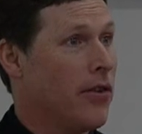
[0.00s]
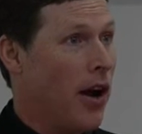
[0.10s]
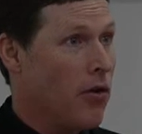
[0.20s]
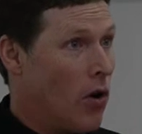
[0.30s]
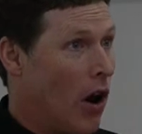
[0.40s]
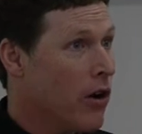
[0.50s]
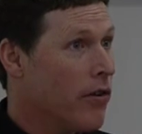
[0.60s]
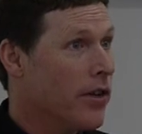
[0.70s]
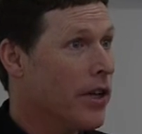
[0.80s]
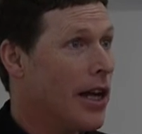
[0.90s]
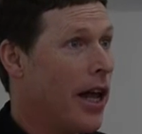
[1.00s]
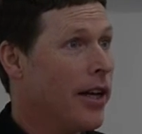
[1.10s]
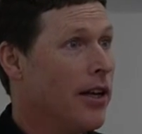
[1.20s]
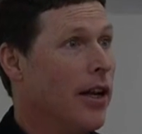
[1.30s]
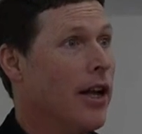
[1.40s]
are no longer in
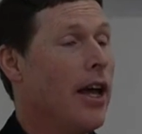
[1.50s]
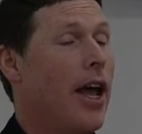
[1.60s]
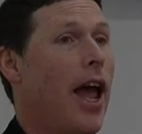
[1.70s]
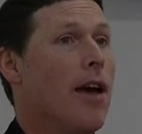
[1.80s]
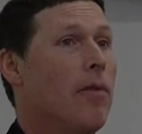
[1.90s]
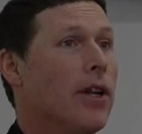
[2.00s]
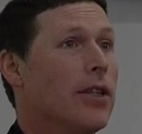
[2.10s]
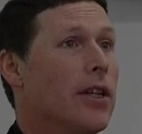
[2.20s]
decline as